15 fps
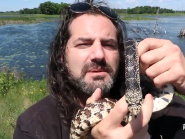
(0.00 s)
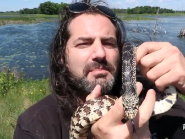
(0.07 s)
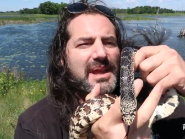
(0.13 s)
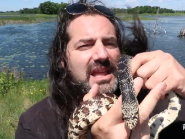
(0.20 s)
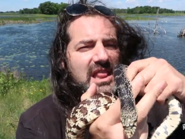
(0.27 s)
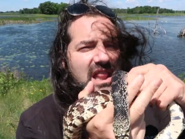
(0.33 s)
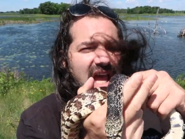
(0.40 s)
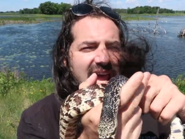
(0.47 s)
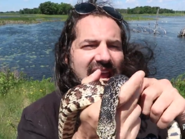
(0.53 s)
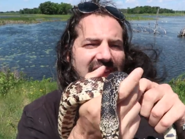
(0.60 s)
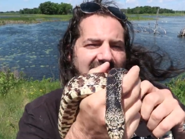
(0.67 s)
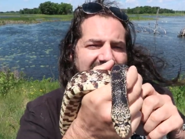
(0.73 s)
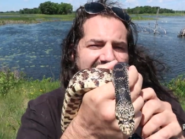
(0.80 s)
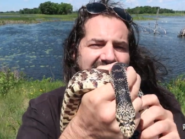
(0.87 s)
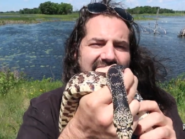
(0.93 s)
to be
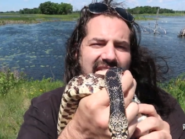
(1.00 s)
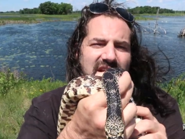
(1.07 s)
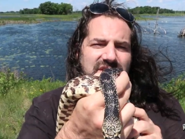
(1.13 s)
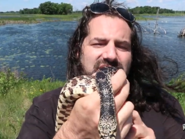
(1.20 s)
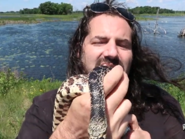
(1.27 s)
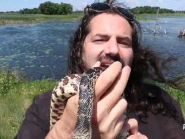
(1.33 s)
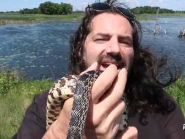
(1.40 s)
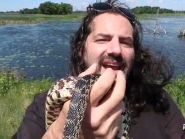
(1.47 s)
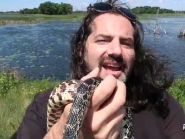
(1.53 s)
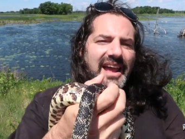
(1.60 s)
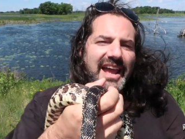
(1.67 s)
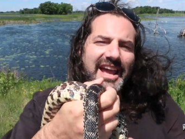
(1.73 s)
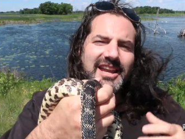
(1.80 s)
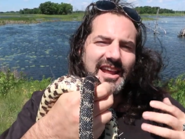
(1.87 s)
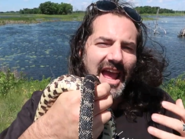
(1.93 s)
laying eggs.
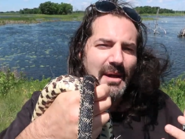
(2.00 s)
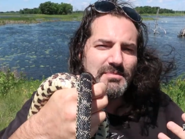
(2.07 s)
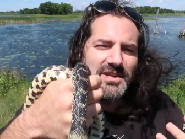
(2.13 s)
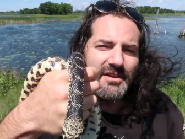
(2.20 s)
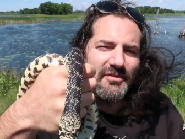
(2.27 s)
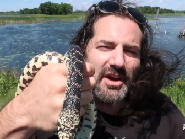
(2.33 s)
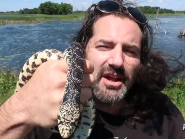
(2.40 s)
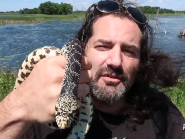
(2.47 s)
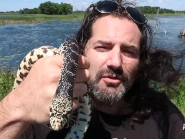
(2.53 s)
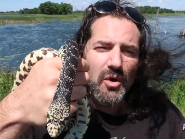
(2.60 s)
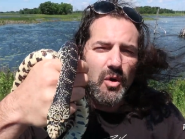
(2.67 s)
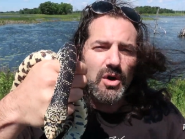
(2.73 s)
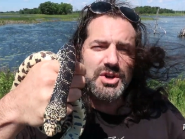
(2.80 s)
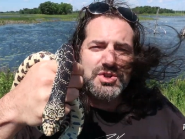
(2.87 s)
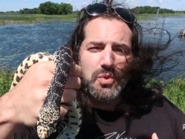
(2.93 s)
In captivity, of
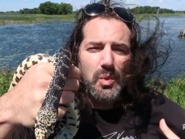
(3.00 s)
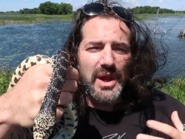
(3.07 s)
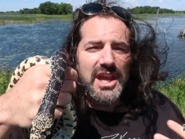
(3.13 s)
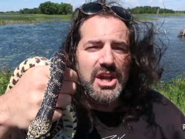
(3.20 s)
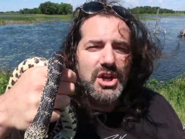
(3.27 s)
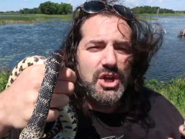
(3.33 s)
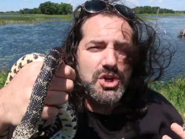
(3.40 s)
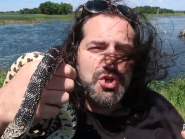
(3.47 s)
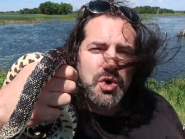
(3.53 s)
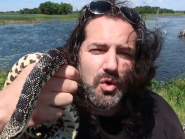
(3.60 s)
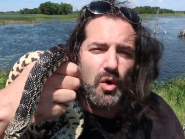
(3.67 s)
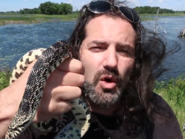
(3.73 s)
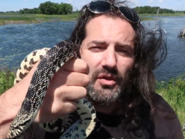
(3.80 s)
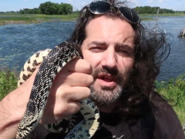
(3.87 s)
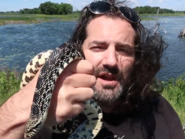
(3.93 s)
course, we can
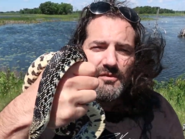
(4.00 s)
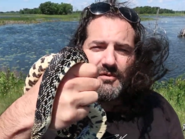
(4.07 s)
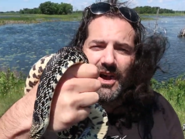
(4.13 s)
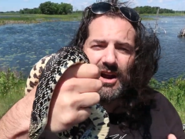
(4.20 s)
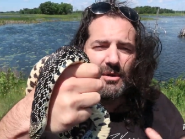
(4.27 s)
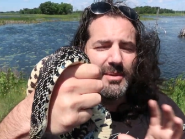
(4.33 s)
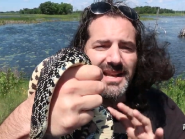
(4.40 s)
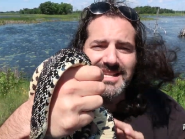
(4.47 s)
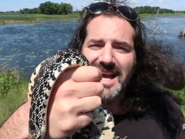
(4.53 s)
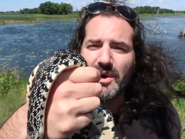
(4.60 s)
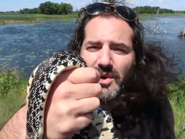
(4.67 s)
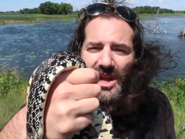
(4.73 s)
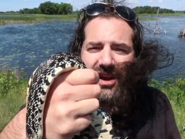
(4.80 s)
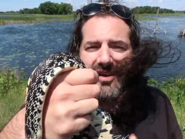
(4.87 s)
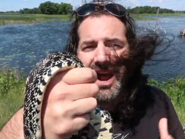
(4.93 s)
control the environment.
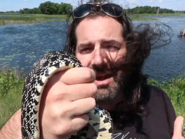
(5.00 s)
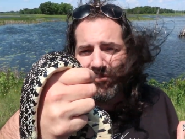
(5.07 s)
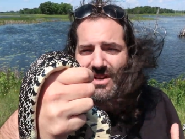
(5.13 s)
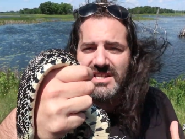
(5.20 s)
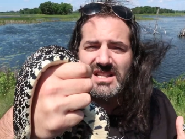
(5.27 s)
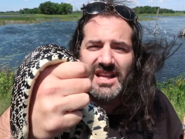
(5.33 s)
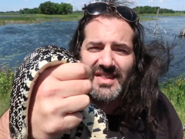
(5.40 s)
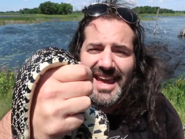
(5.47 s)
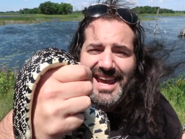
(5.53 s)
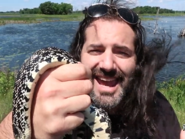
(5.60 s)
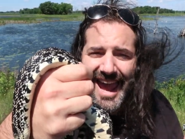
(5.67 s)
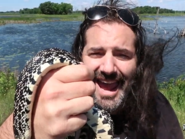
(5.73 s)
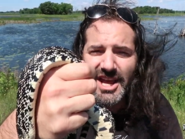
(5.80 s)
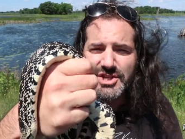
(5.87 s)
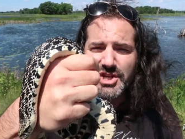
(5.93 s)
Out here, obviously, they
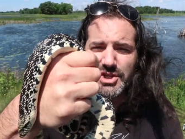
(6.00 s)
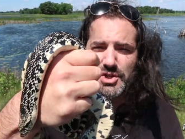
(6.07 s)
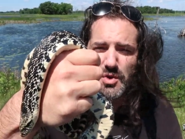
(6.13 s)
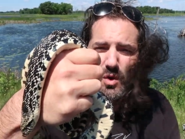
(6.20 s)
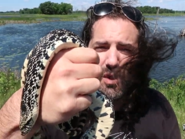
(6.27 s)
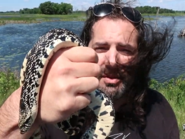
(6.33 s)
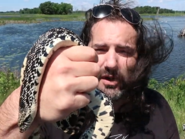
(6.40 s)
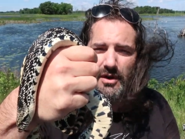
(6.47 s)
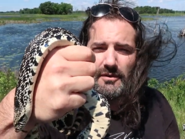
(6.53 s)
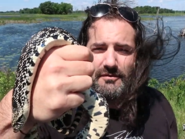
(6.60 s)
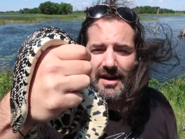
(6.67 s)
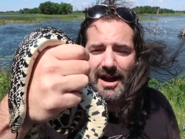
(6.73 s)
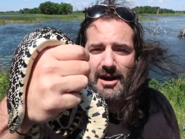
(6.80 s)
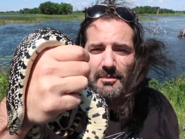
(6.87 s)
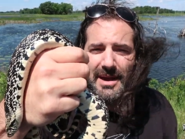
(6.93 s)
can't control their
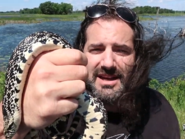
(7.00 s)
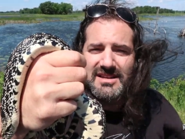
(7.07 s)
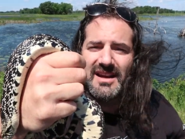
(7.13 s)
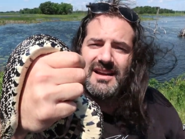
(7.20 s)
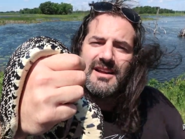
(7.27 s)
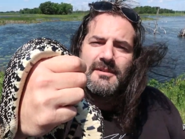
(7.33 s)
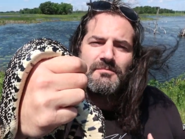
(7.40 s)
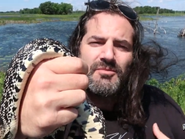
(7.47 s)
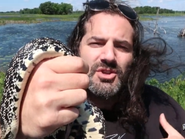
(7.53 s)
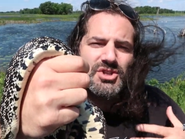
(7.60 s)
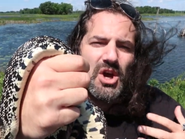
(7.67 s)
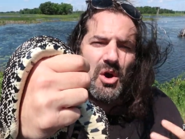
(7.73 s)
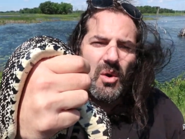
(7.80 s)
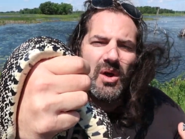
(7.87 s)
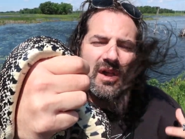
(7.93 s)
environment.
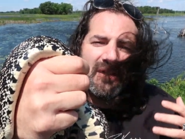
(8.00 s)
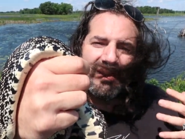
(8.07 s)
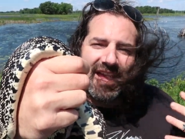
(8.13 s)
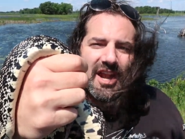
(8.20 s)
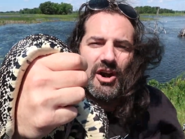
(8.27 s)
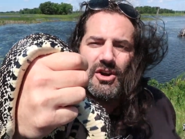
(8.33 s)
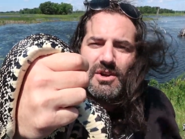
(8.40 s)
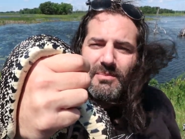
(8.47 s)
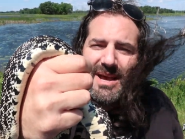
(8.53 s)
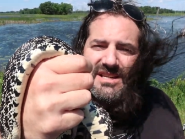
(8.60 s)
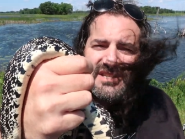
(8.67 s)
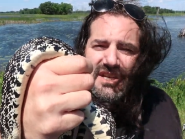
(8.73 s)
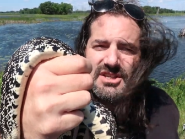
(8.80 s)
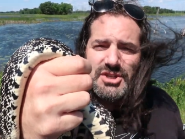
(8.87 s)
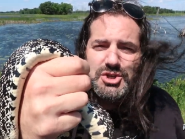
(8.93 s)
So, in our
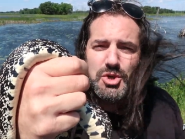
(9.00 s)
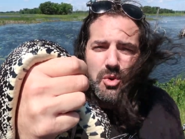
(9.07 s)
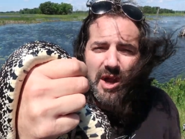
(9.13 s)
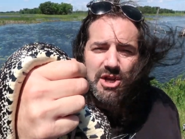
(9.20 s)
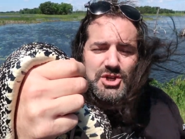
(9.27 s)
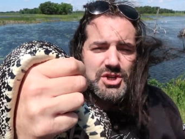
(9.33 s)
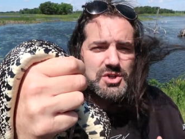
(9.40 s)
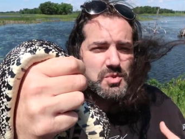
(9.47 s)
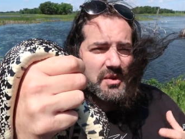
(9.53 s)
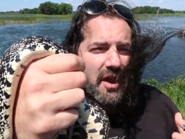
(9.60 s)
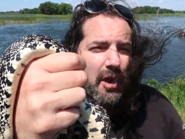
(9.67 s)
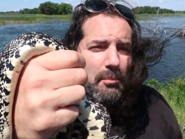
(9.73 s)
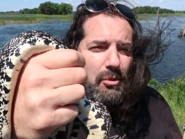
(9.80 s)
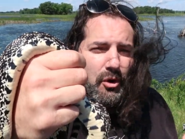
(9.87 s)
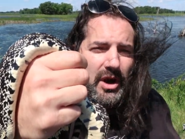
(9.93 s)
domestic situations with
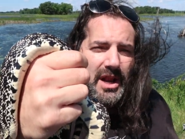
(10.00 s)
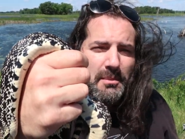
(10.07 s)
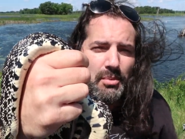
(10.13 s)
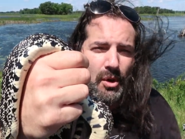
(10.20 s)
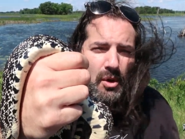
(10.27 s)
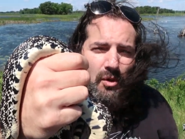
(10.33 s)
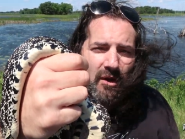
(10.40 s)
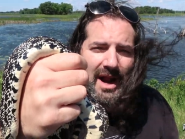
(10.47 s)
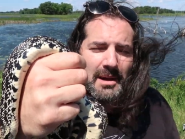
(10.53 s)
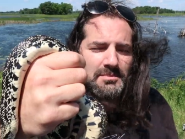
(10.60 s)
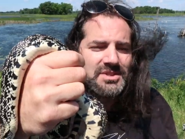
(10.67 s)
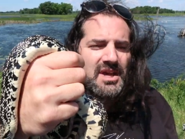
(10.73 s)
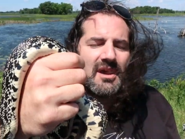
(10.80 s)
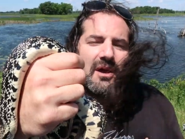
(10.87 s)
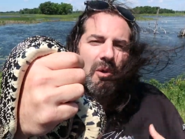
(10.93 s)
our breeding
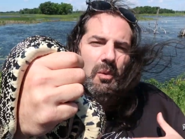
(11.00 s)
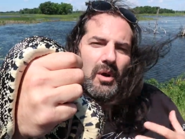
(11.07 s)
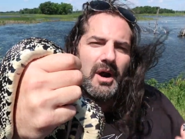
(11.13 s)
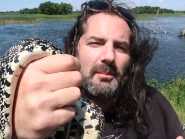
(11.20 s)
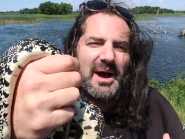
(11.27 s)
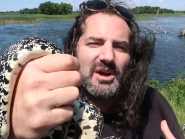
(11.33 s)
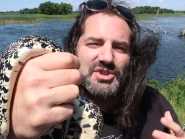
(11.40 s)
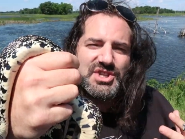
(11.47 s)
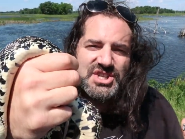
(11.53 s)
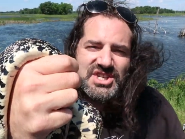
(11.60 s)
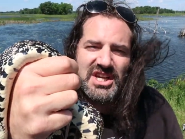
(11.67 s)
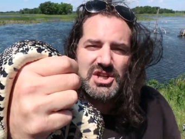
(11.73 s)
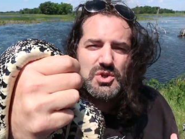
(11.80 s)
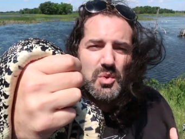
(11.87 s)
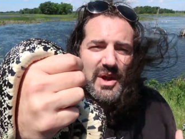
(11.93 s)
programs, we're about
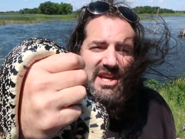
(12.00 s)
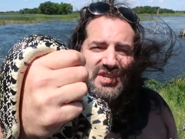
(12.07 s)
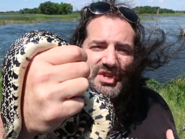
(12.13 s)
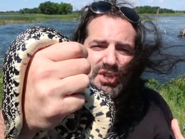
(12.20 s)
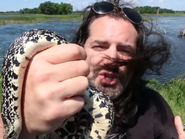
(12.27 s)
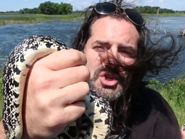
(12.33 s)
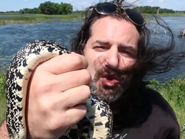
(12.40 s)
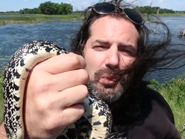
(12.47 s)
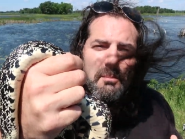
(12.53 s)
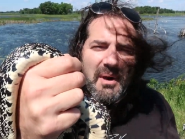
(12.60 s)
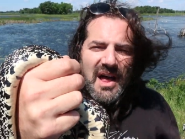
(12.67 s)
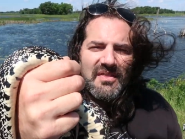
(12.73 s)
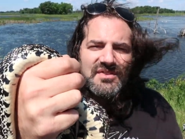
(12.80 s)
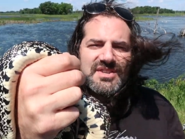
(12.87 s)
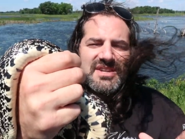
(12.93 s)
six weeks to two
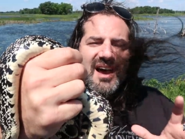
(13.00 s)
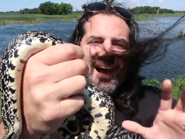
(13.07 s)
months